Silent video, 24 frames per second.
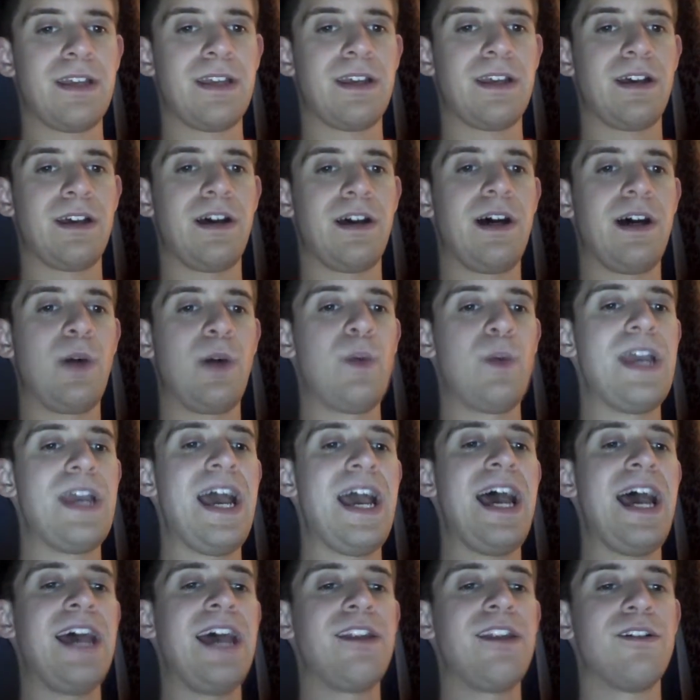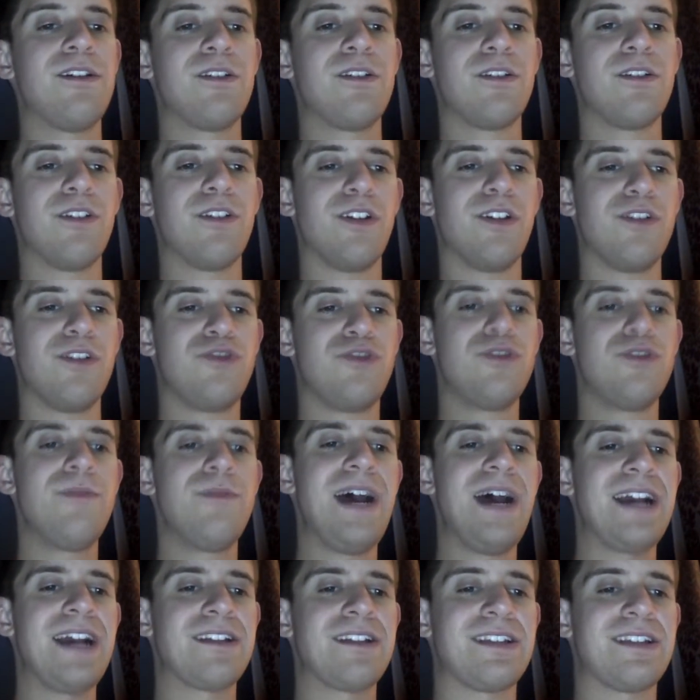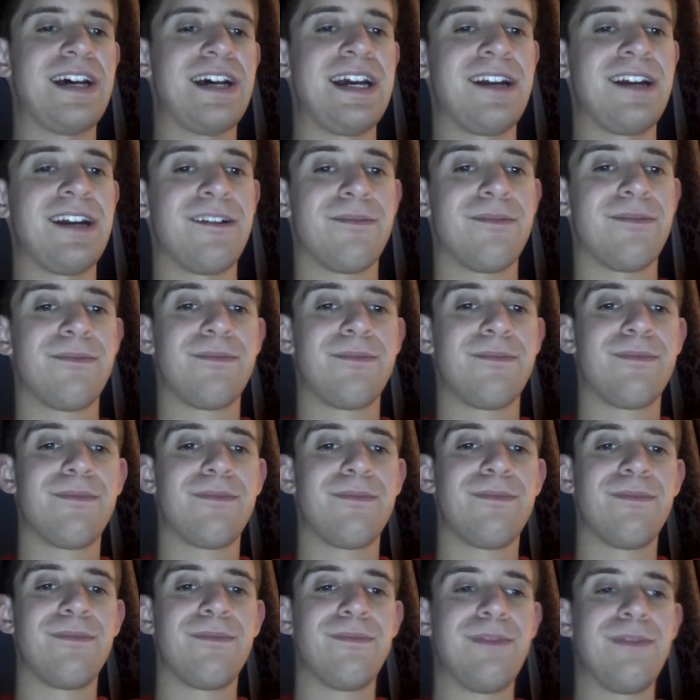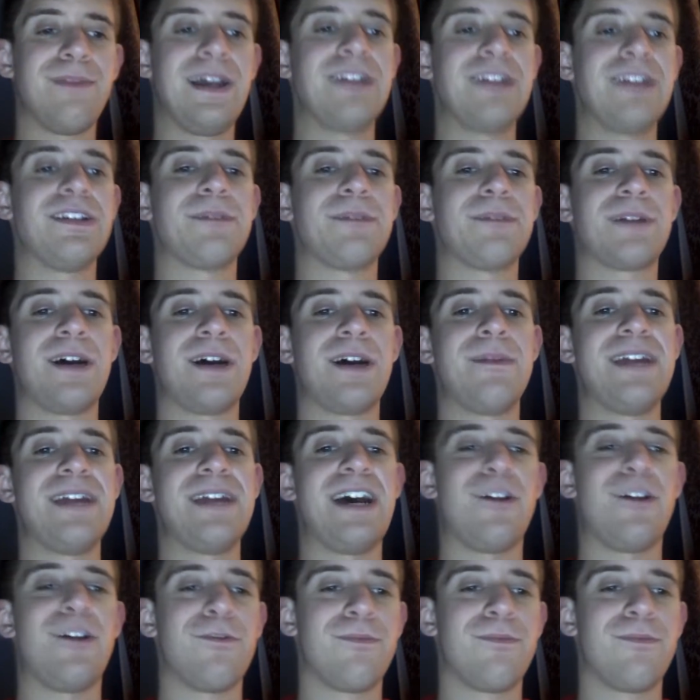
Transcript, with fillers: Uh, we had Drew McIntyre end up coming out.